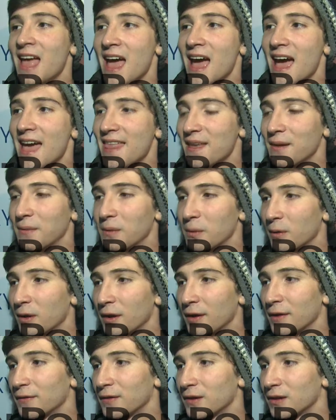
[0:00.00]
And then we
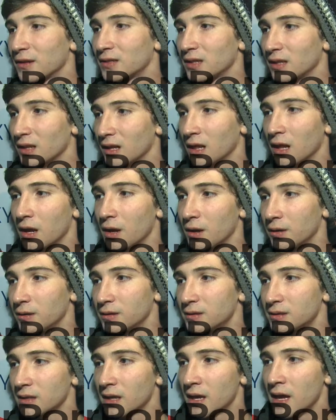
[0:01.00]
went over to the
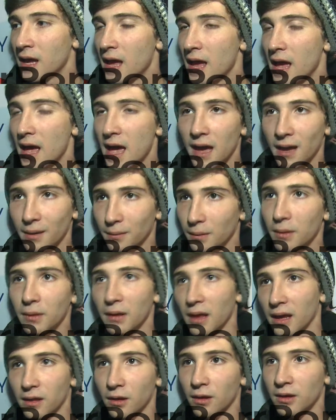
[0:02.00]
clothes and we were
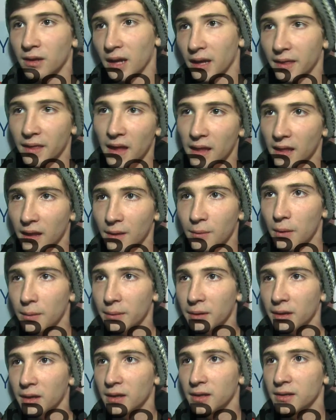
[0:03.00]
like looking at that, like what
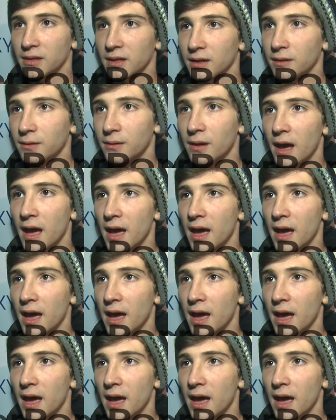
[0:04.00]
we gonna do.